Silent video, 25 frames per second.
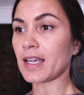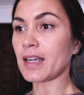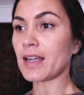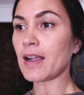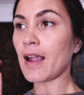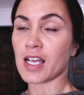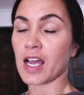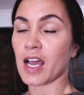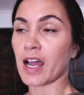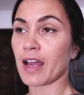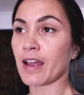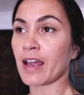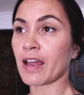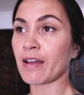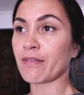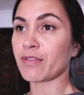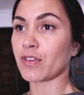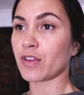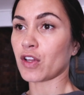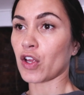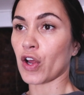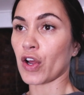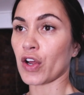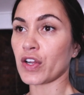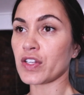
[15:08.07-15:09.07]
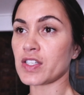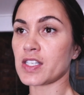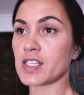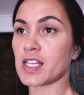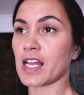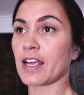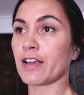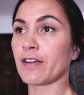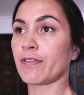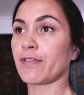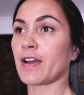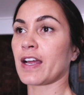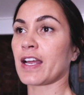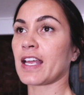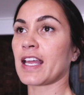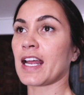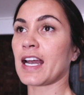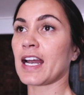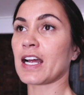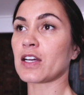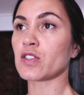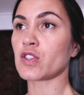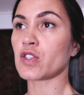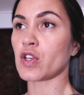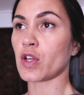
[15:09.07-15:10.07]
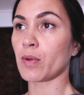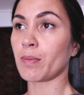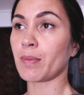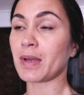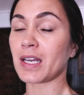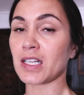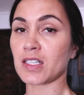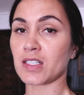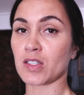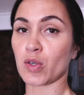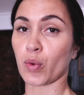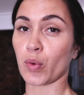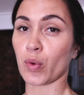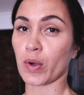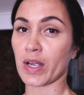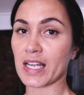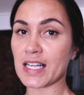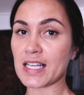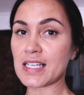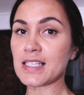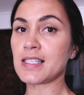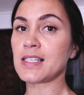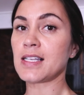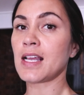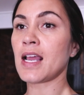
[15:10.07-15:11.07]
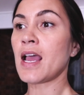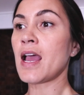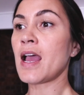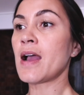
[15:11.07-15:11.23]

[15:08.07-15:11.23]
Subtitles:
I have learned that if I get out too many toys,